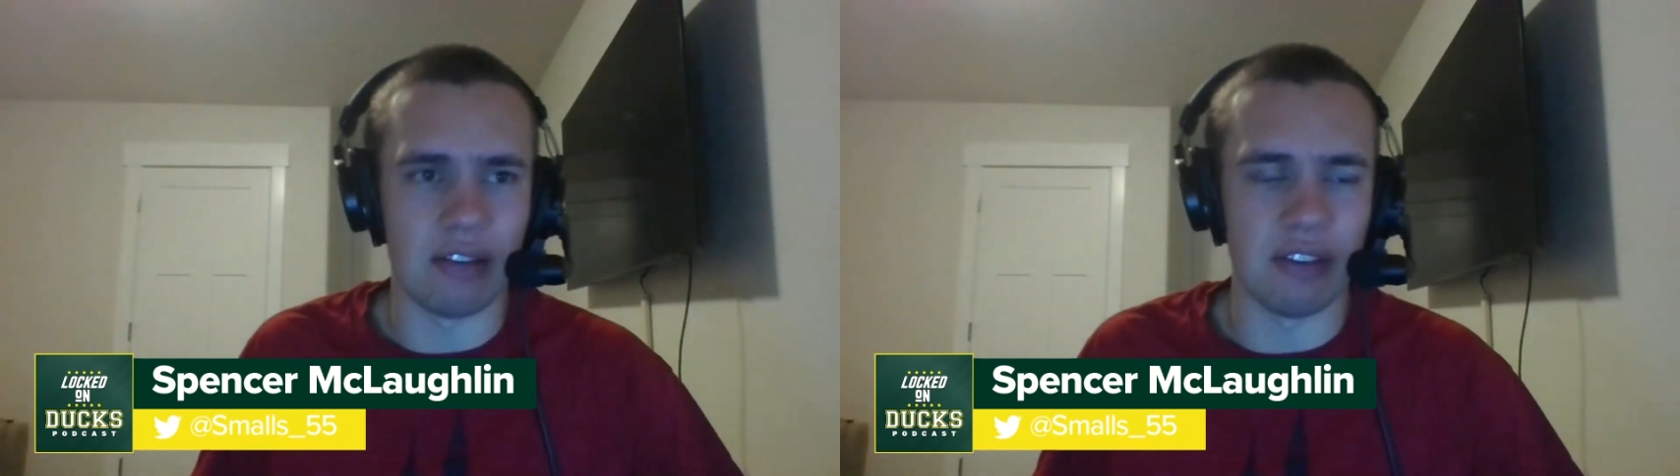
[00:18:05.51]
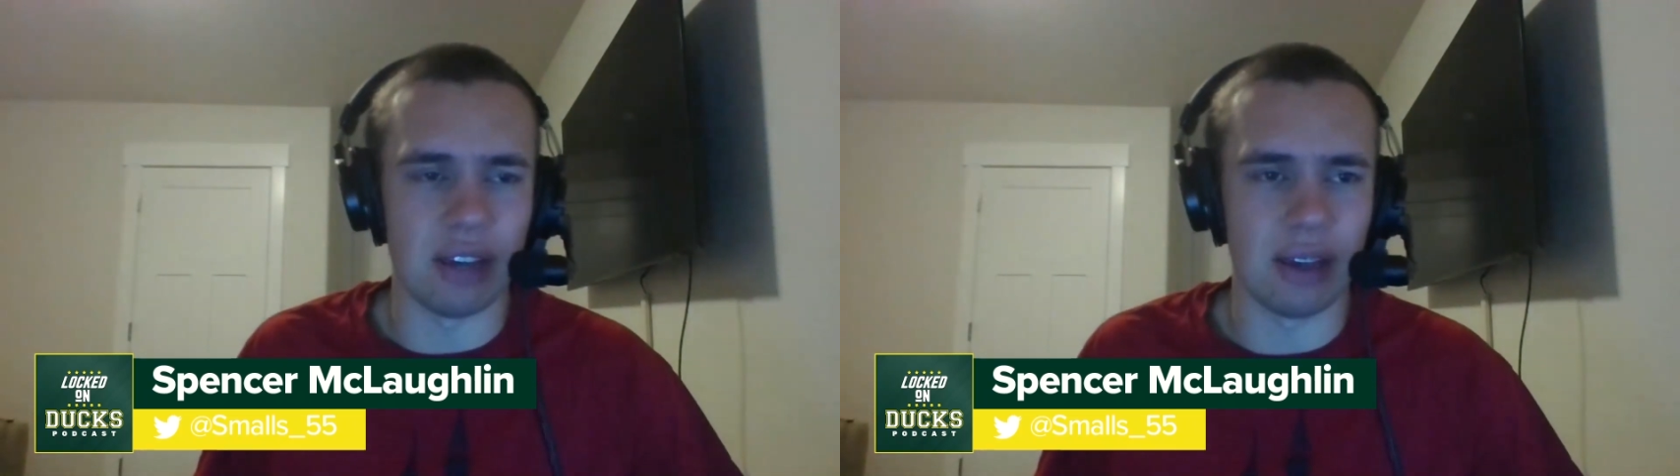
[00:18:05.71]

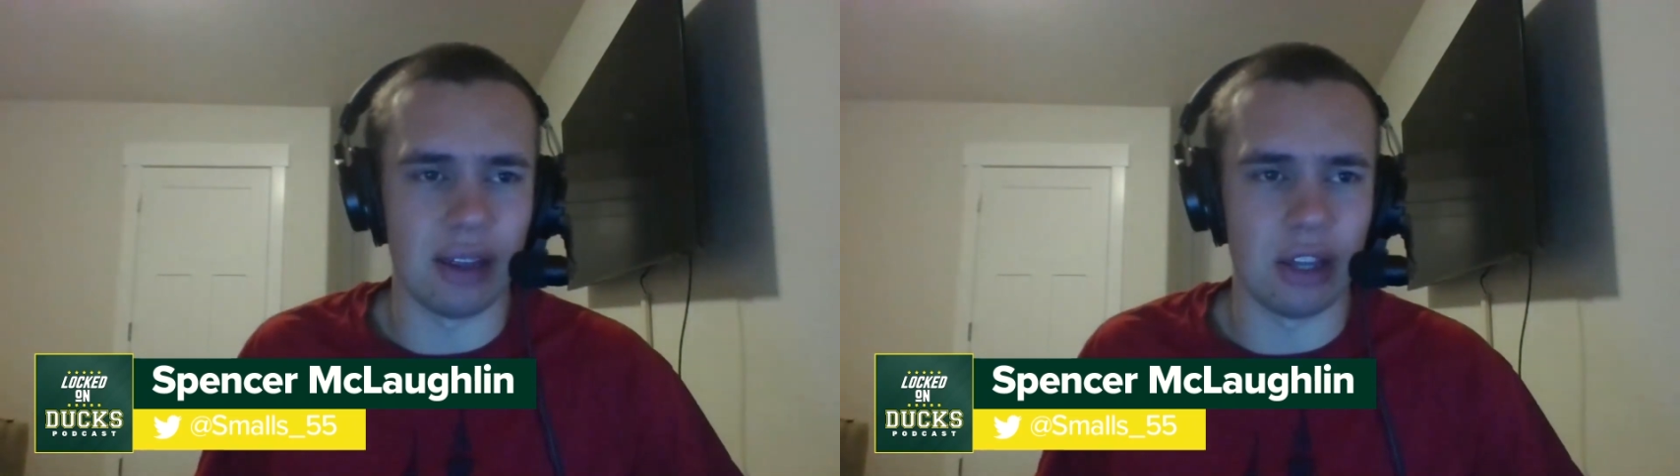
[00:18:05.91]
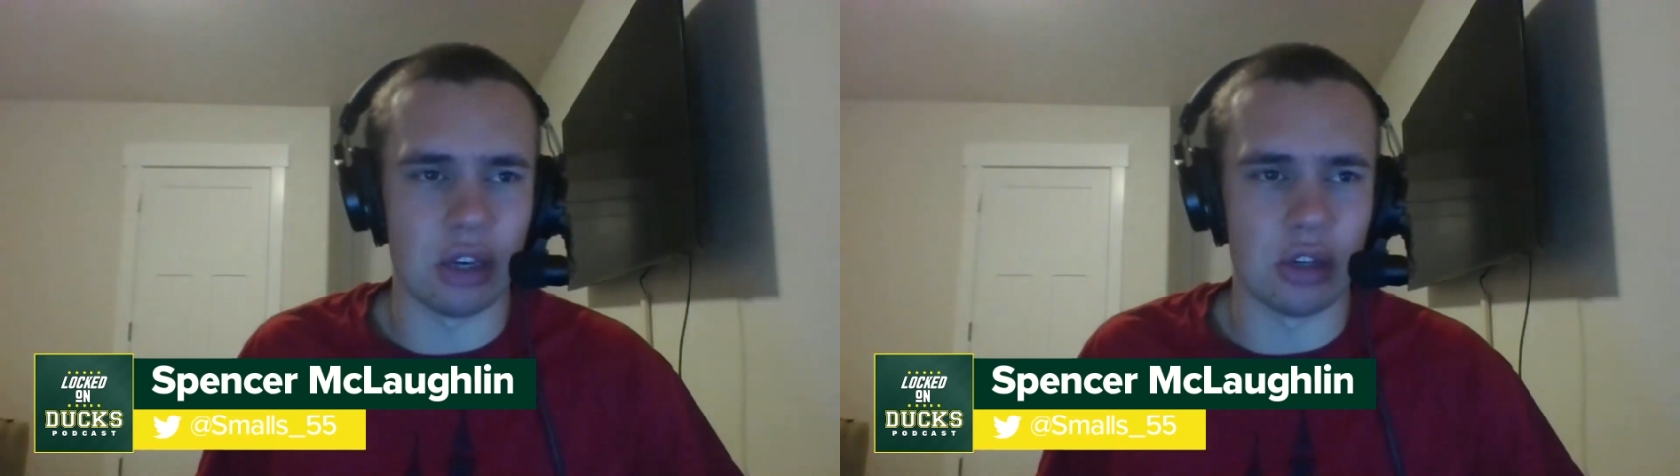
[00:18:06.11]

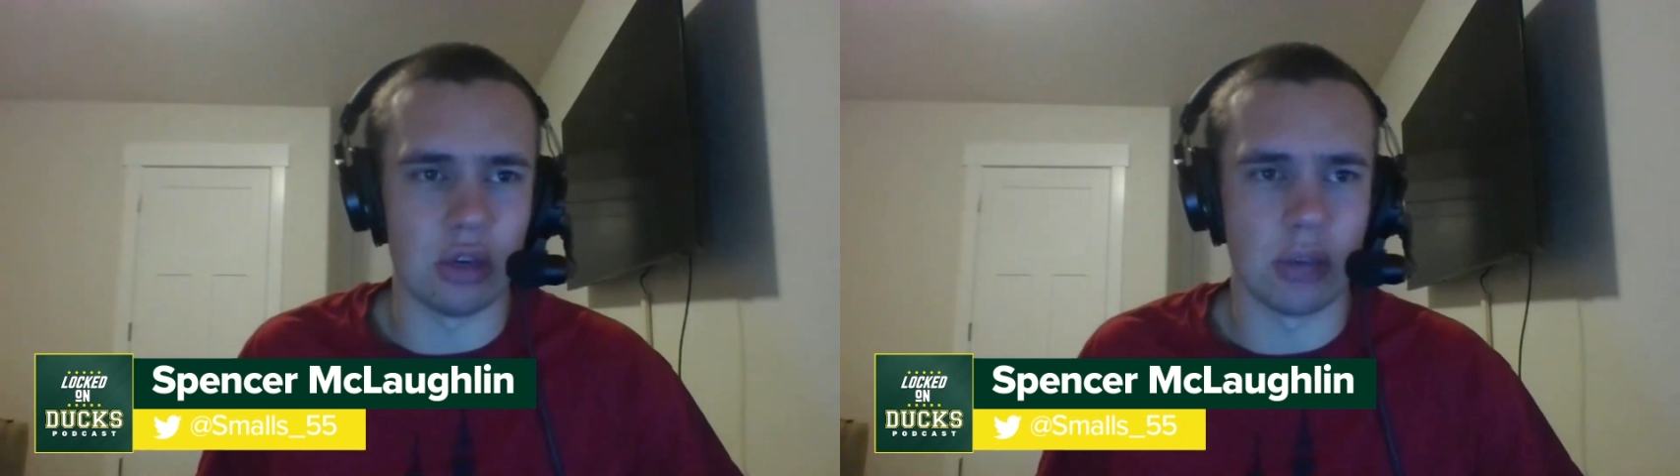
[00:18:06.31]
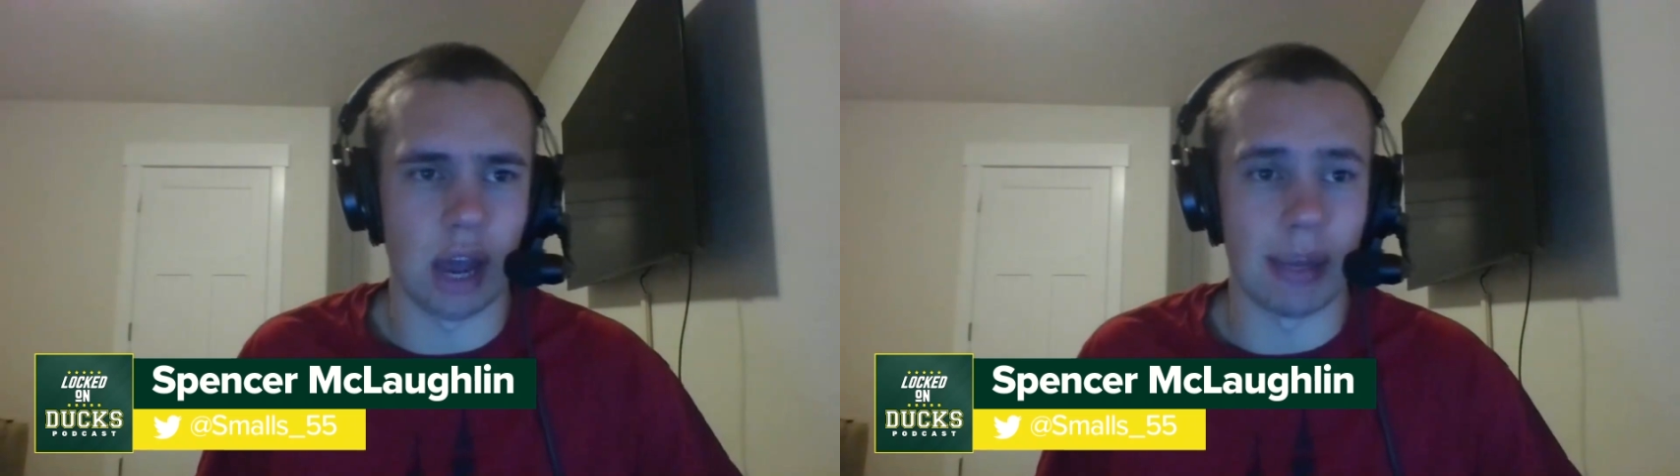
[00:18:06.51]
via the
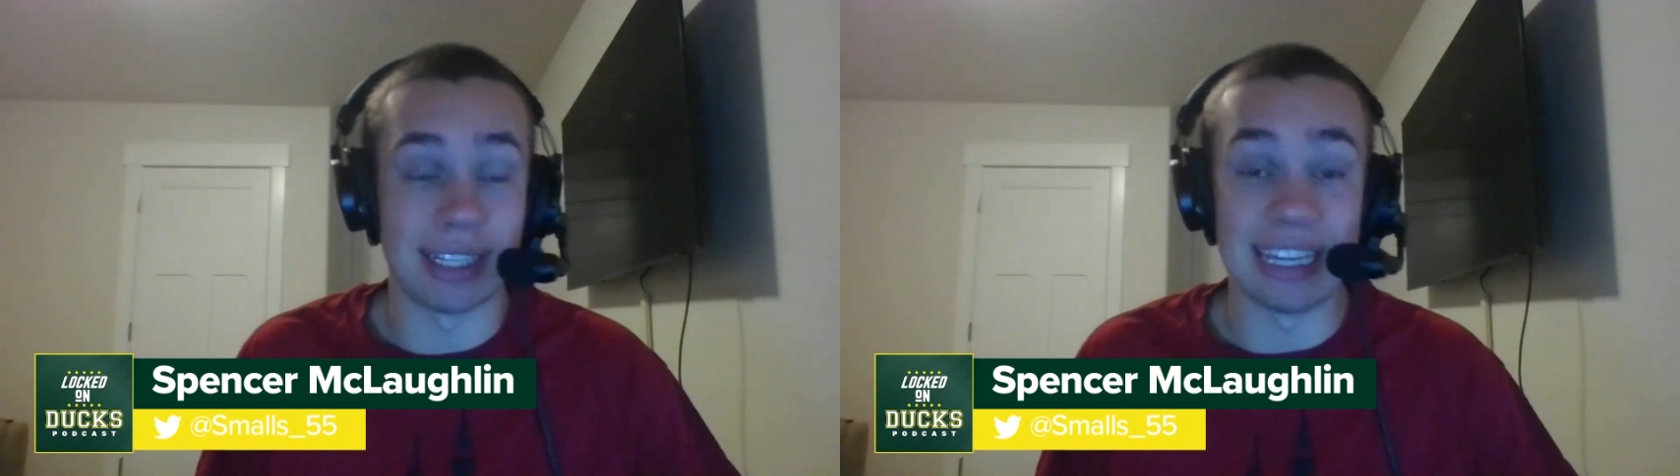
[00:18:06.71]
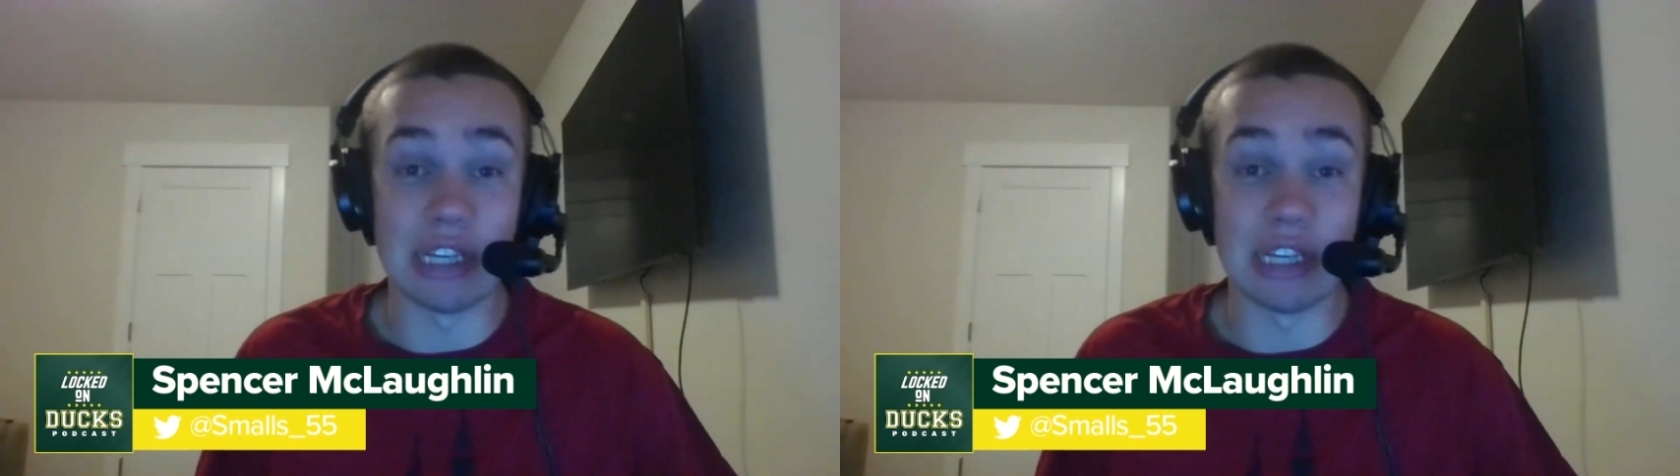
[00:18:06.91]
YouTube comments.